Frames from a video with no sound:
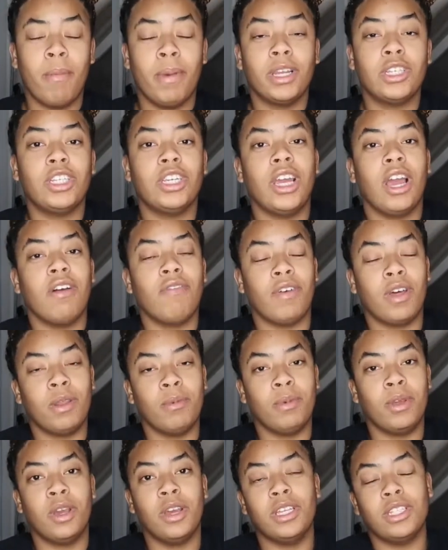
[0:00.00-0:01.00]
Make sure y'all follow
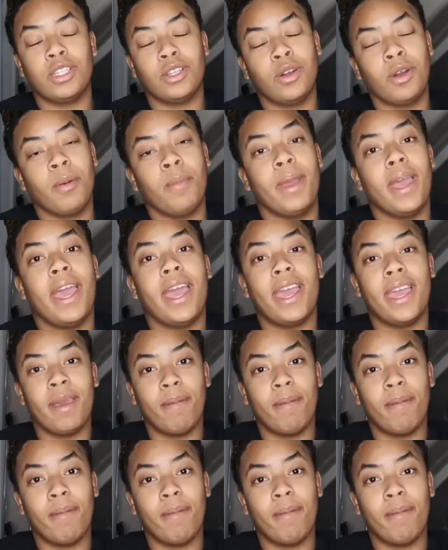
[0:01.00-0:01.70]
me on Instagram at